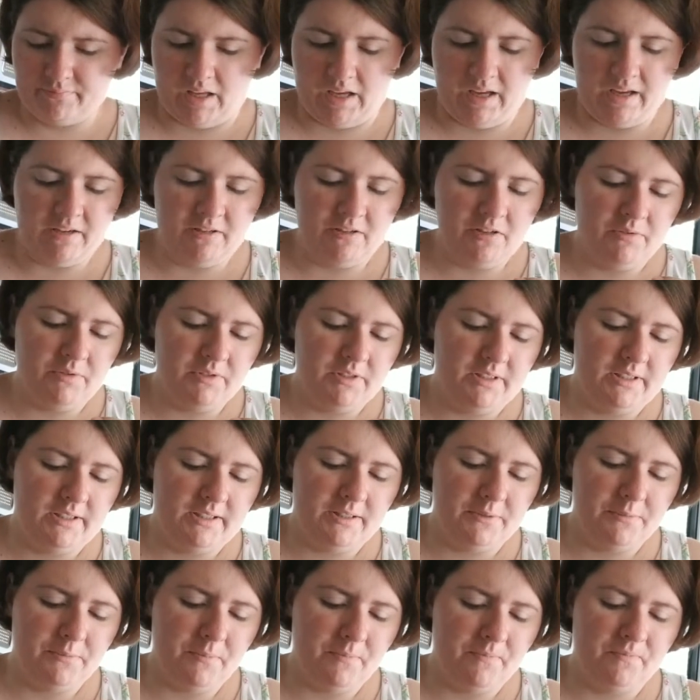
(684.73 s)
don't know what
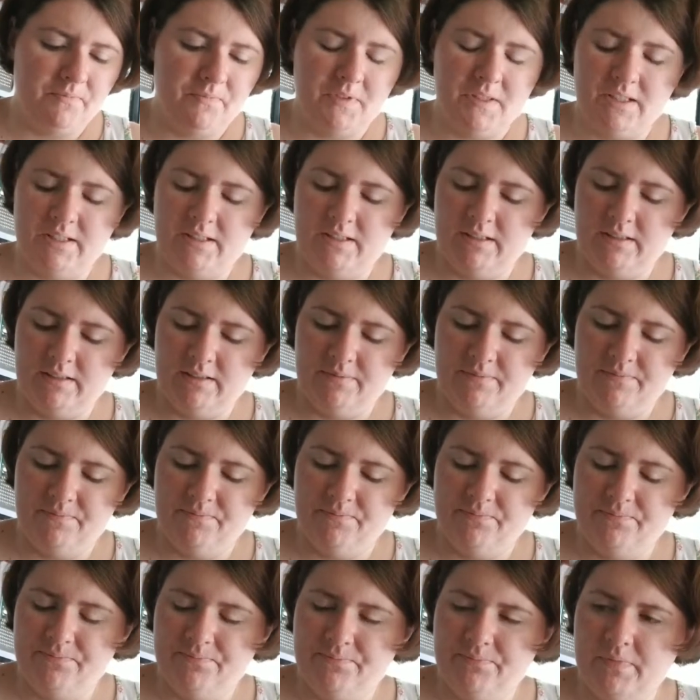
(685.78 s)
the
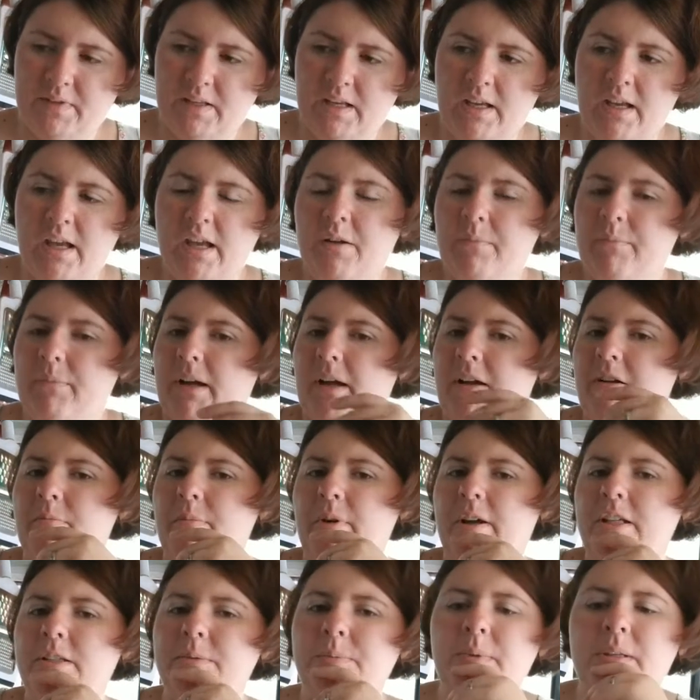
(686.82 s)
kind of
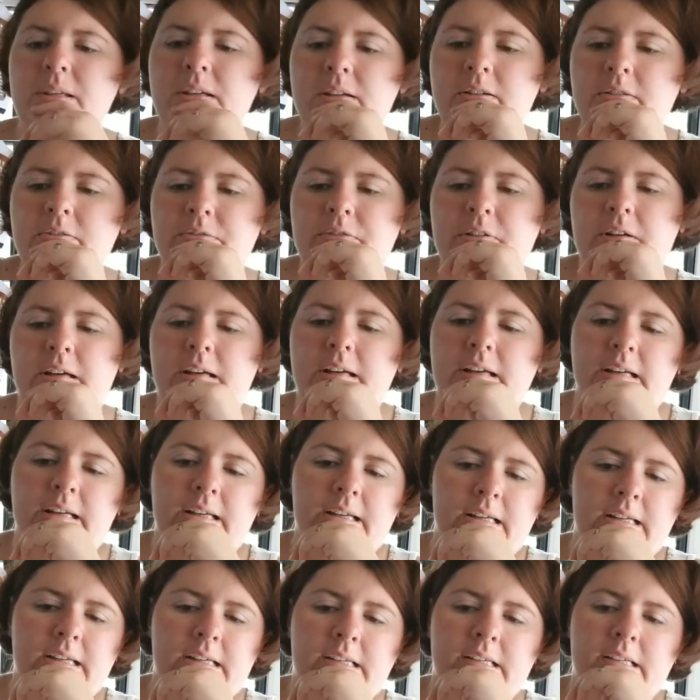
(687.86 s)
reminds me of, what